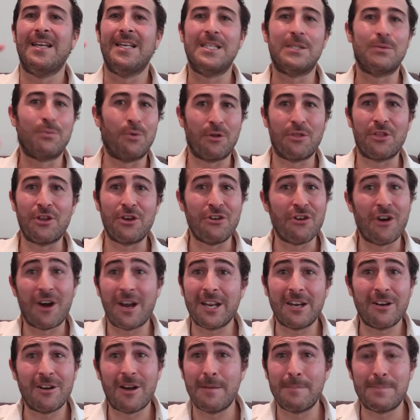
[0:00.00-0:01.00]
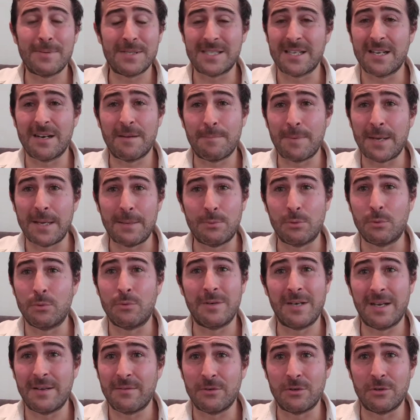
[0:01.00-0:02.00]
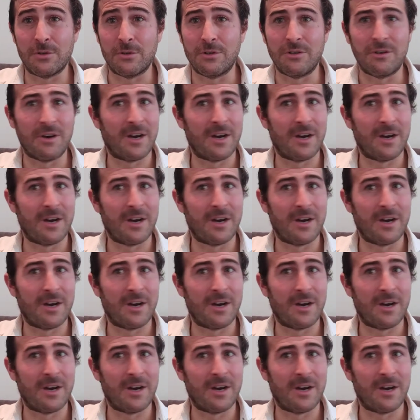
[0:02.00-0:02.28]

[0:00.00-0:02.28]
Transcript: is what the 99% of people will never do.